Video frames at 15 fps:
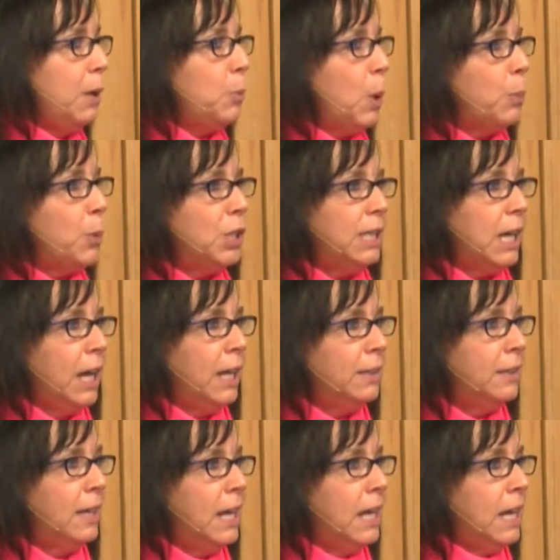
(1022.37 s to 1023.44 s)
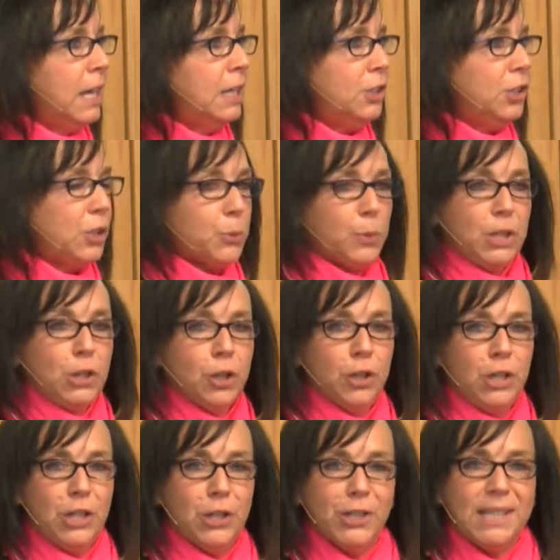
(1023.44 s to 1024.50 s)
And when we're done, just
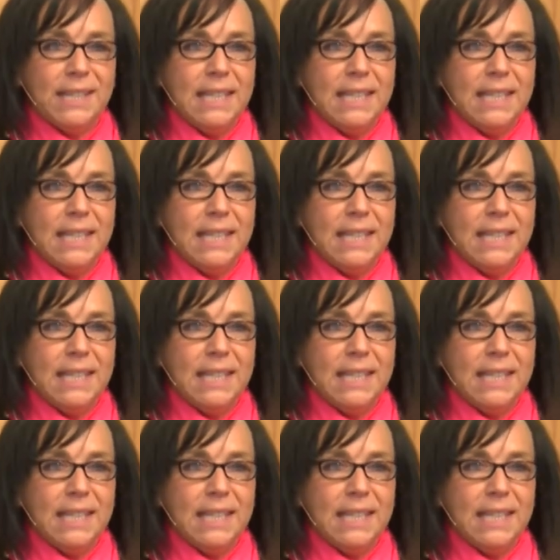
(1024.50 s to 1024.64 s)
return to your